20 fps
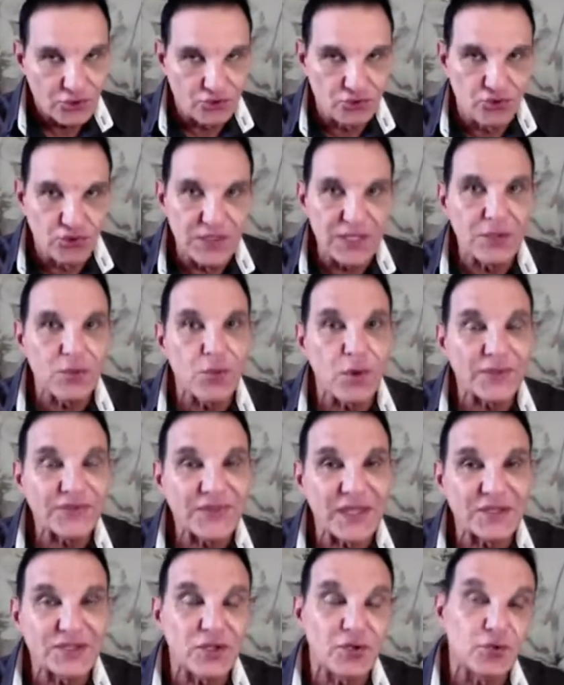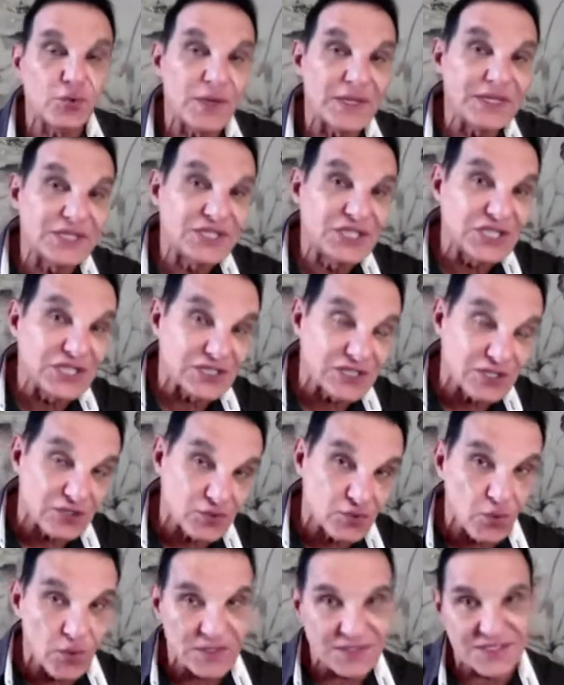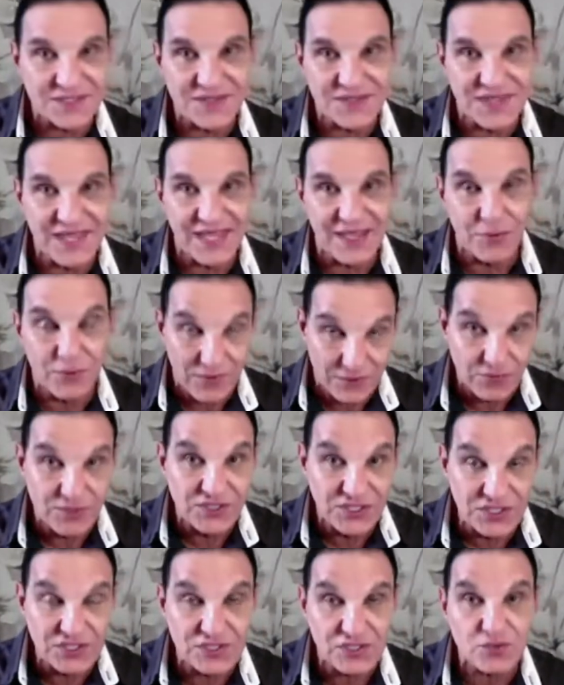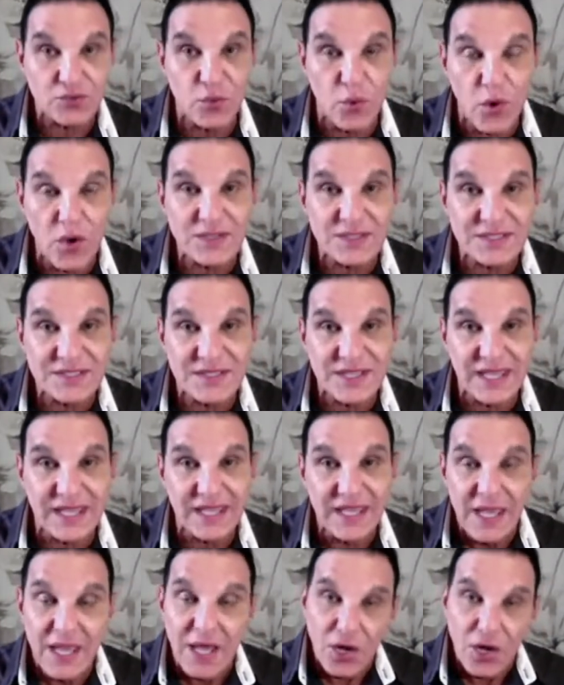doing what they did when Jesus wasn't there, when Jesus was there.